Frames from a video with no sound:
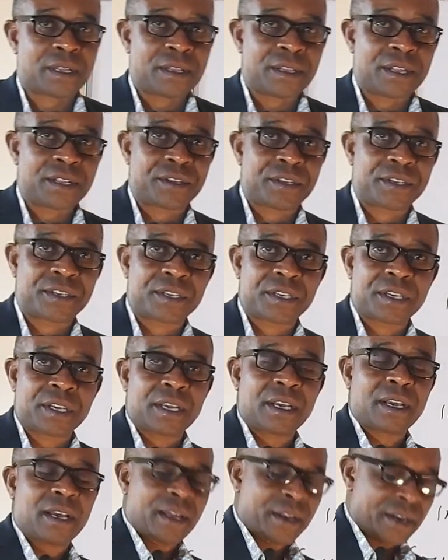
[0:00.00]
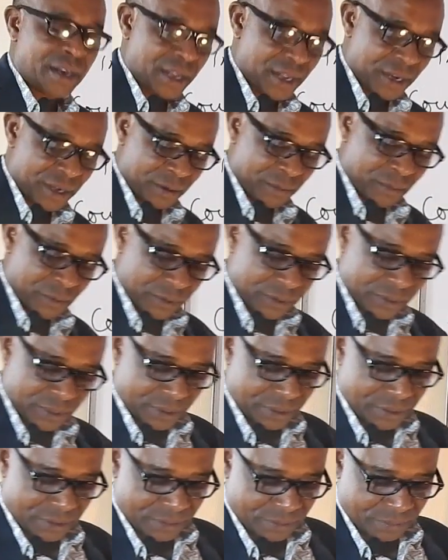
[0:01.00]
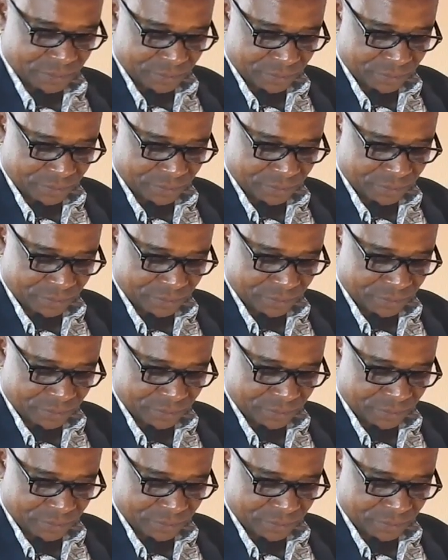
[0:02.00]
in the teaching and learning process.